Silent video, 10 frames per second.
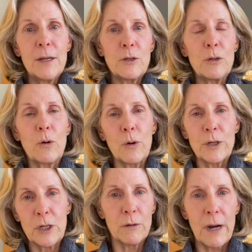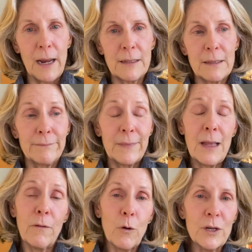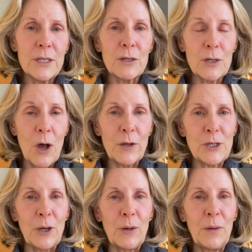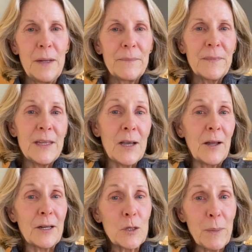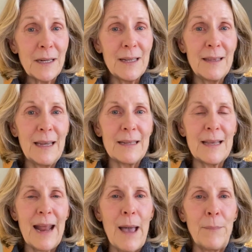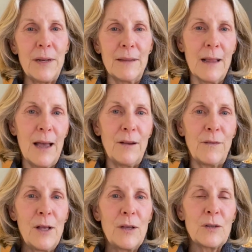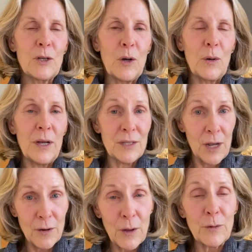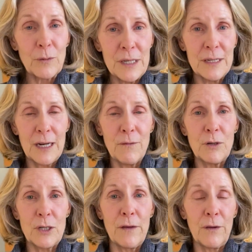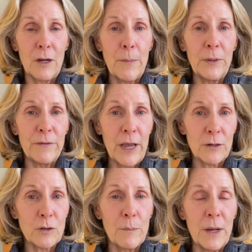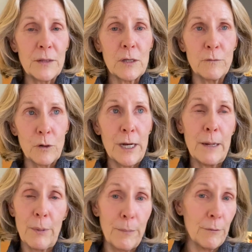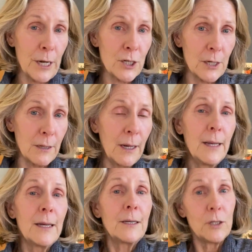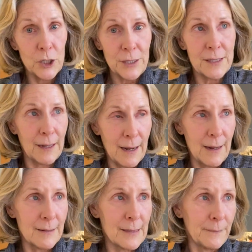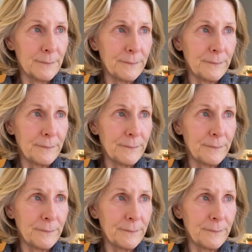to course correct. And of course, there's also the unexpected things that happen in life. So it's another reason to give yourself a couple of extra months of training and preparation just in case.